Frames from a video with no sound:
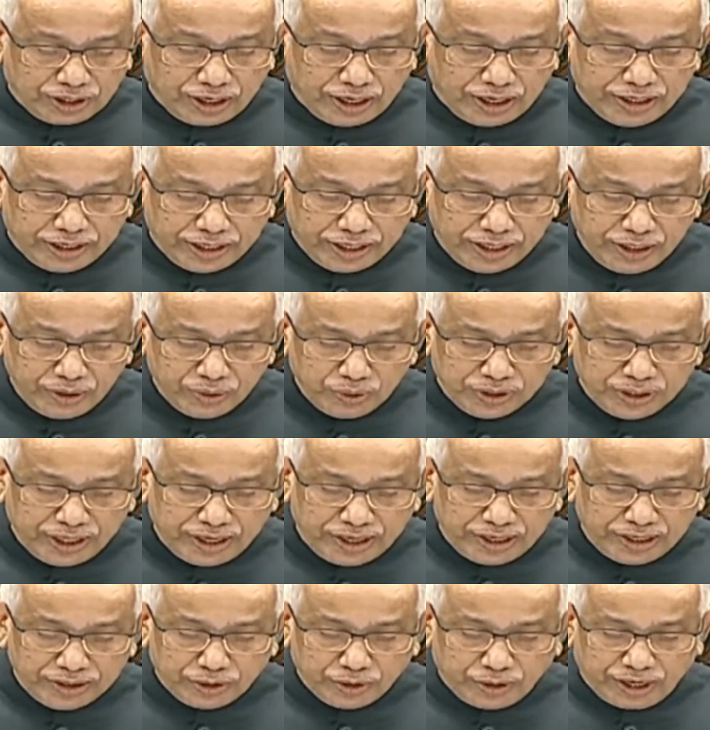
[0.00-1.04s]
continue
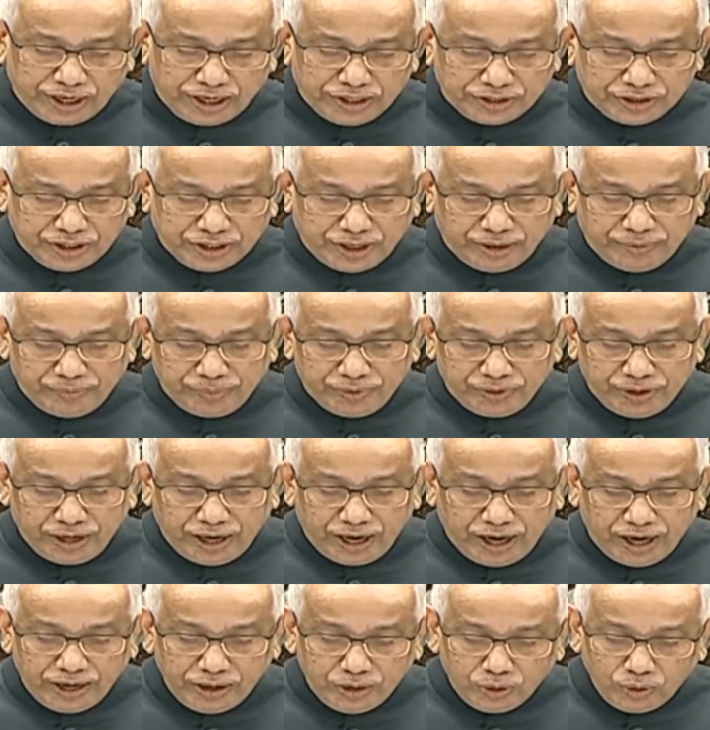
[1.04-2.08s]
their education
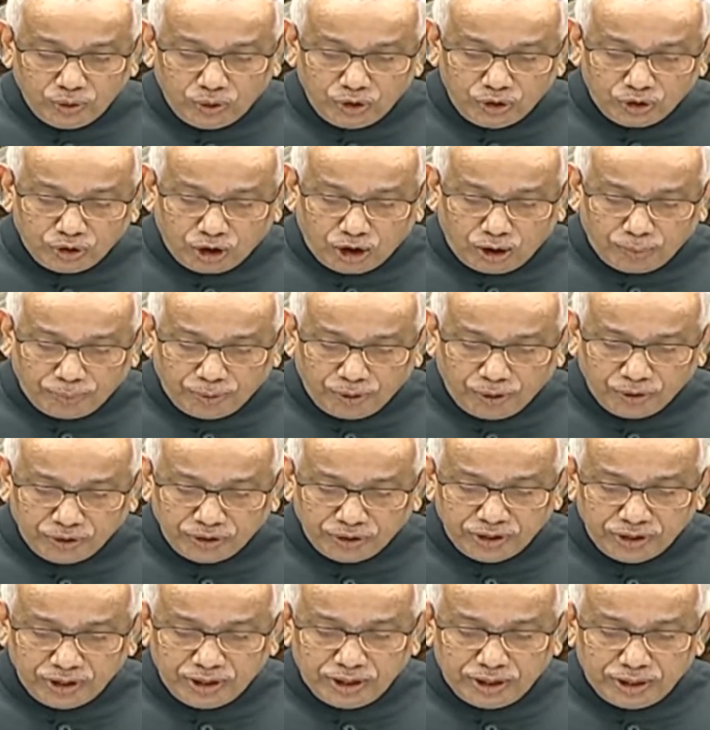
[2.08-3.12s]
and don't drop
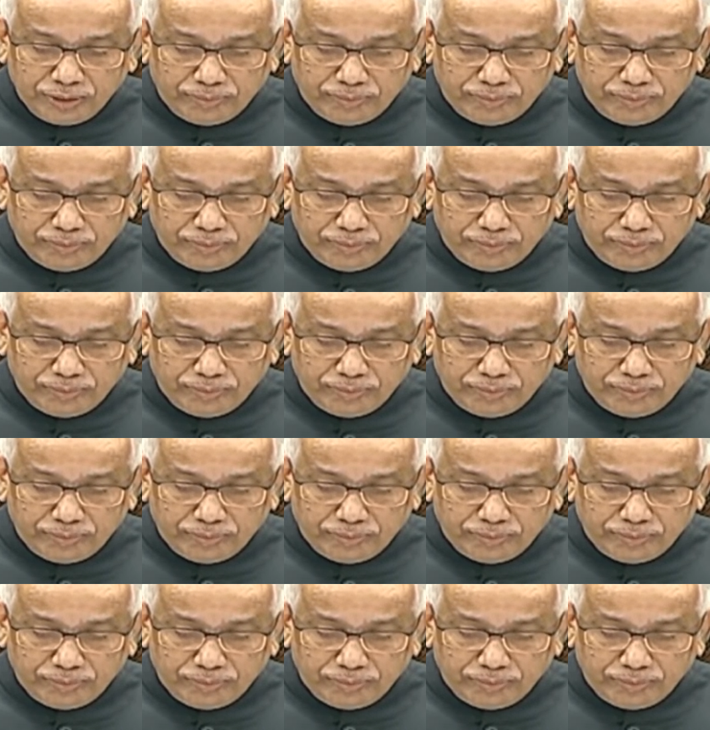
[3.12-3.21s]
out,